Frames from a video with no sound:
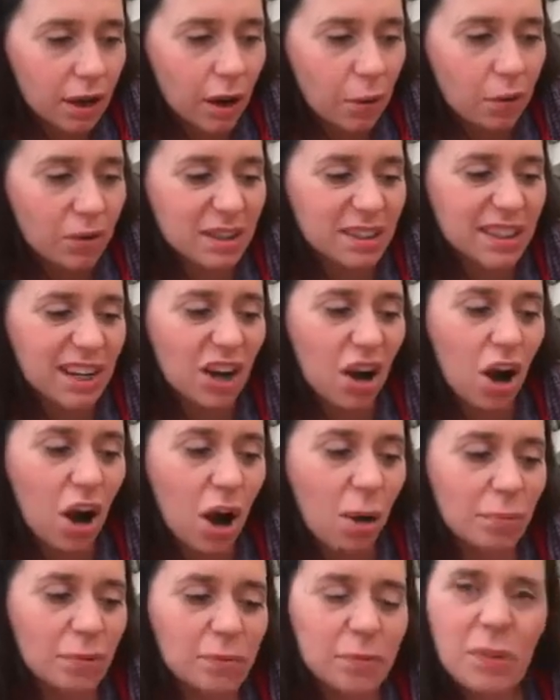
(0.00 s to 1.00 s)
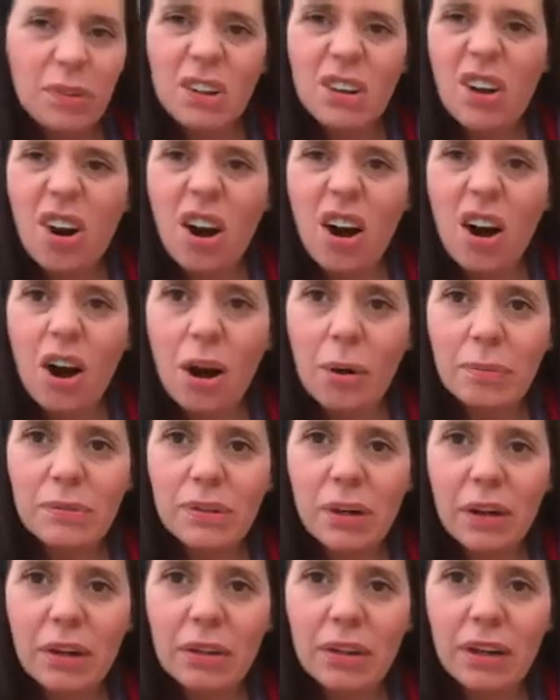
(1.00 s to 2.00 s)
I want to say arms, but they're not arms,
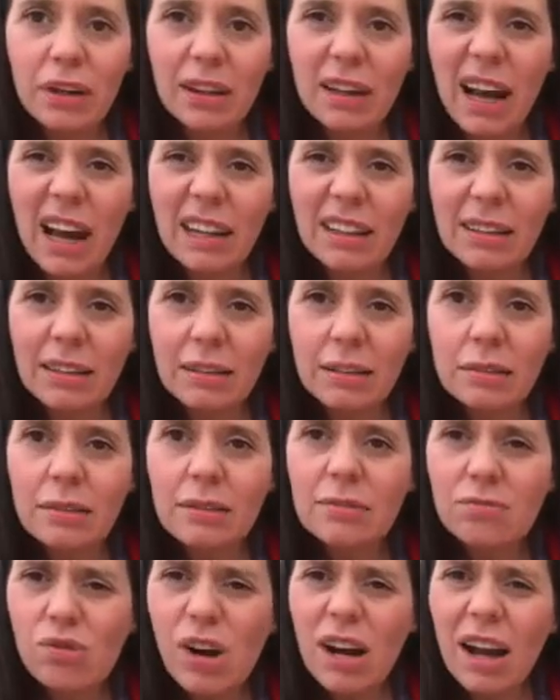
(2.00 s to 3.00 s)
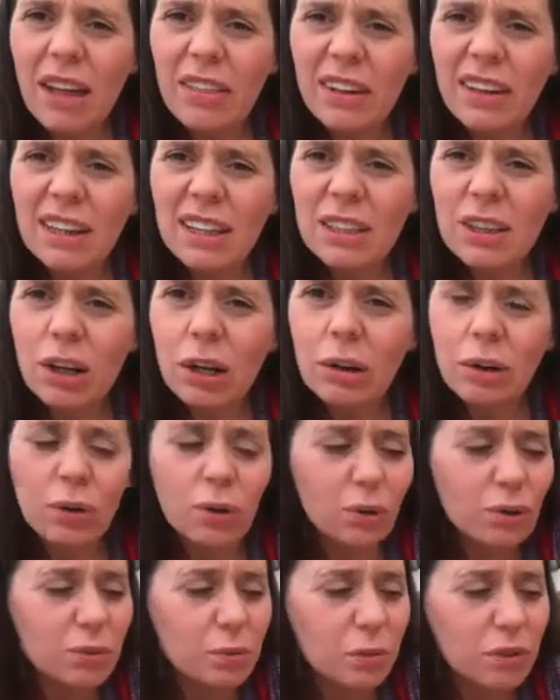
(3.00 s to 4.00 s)
are they? Hands. Rat. I think it's
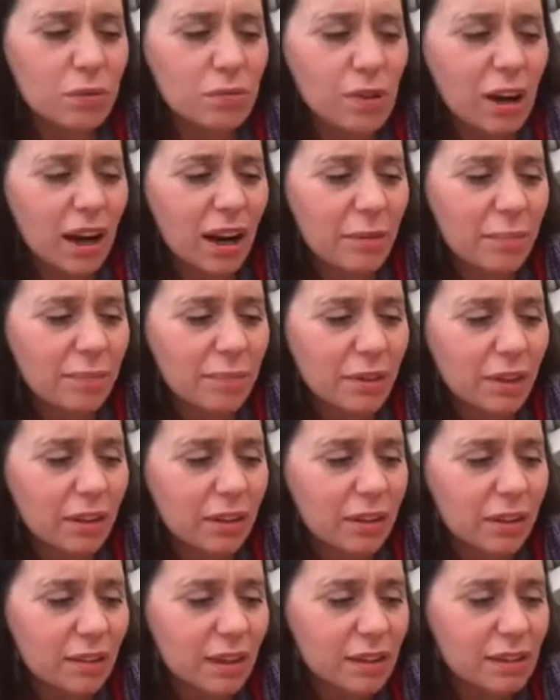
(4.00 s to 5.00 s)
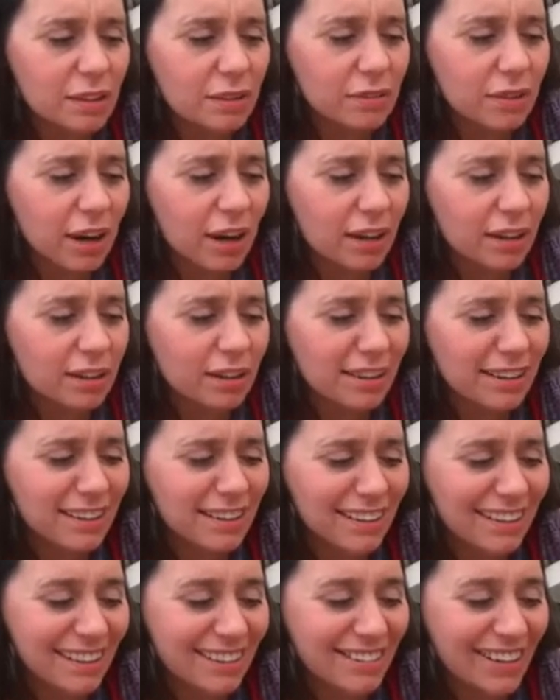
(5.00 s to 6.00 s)
claws with a rat. I think that's the
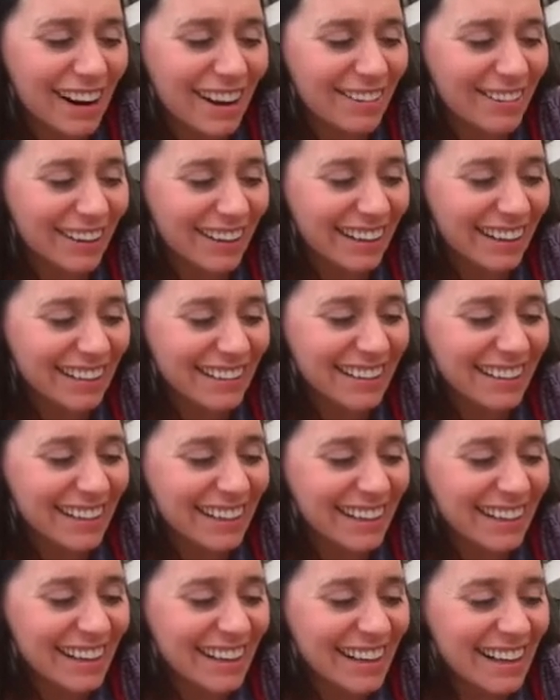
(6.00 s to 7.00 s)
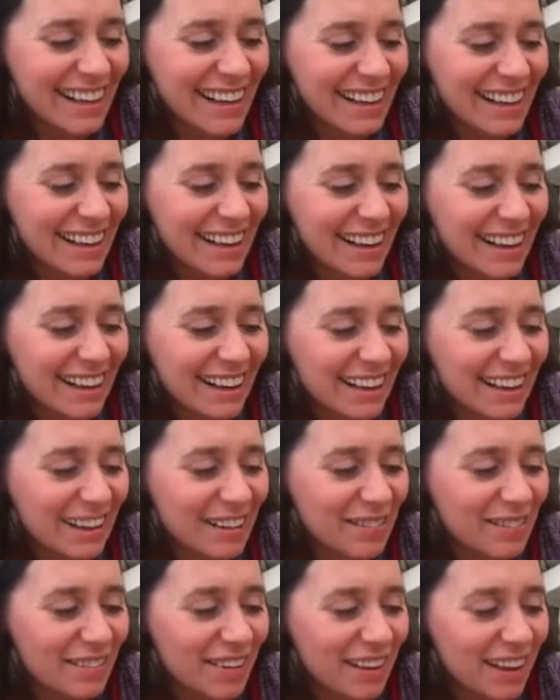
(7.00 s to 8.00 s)
right word.
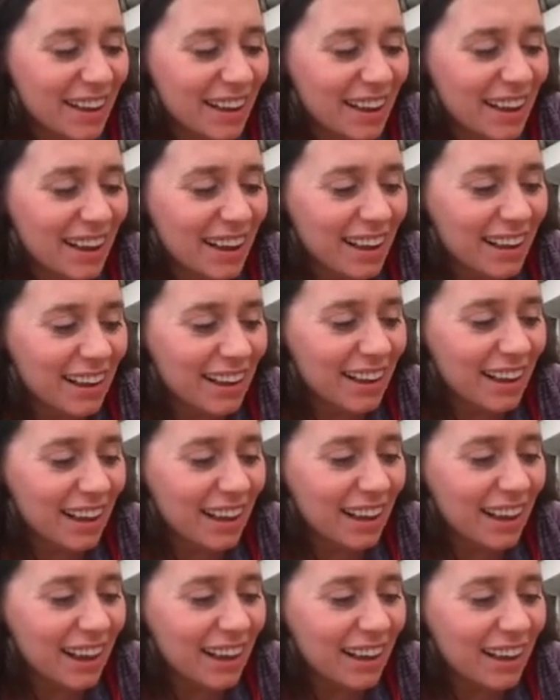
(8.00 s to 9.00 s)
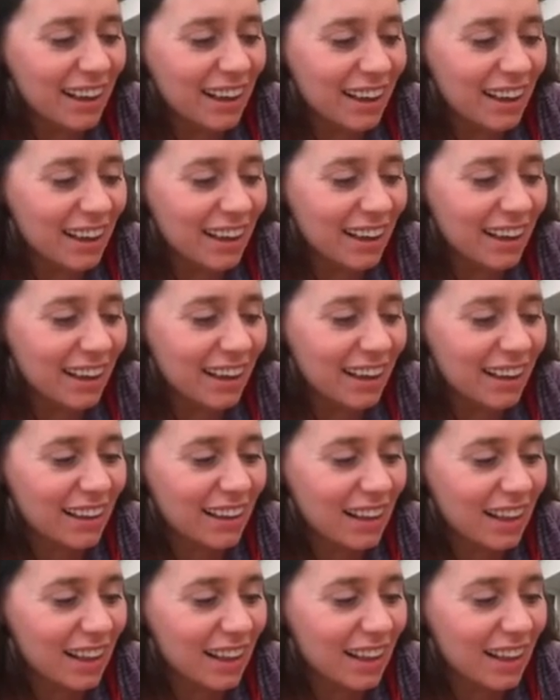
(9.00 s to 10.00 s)
Okay,
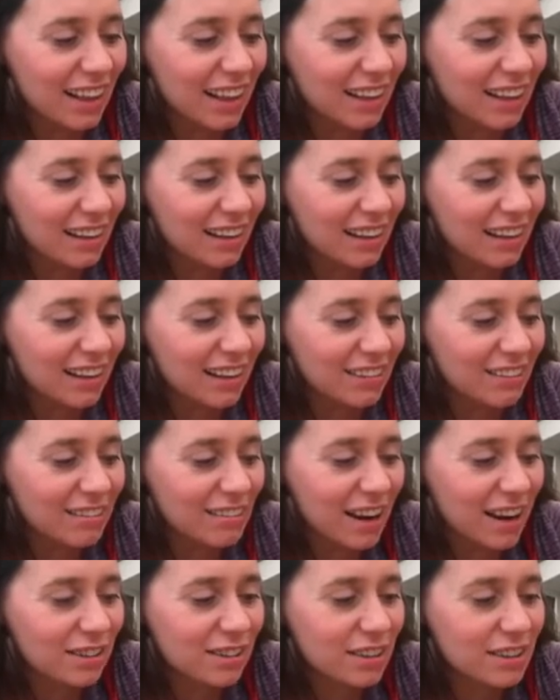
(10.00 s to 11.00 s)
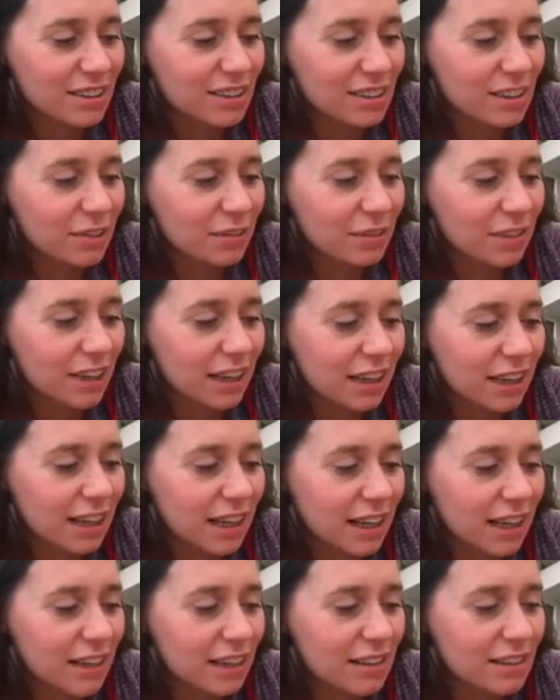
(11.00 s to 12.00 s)
and then around his lovely little
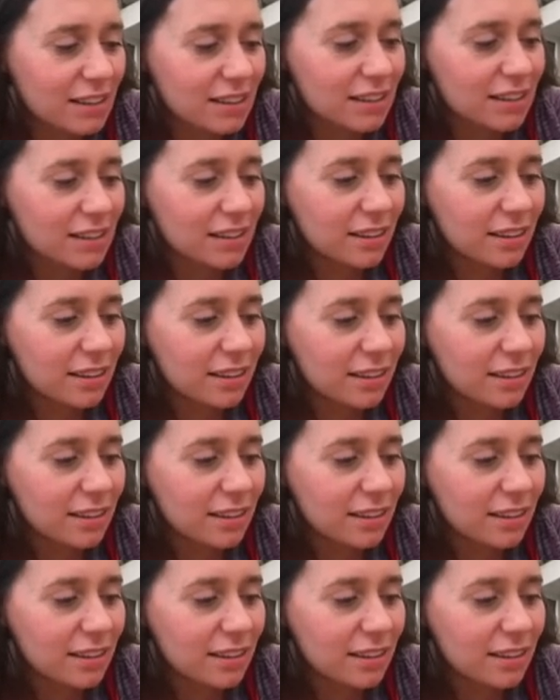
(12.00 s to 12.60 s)
ears.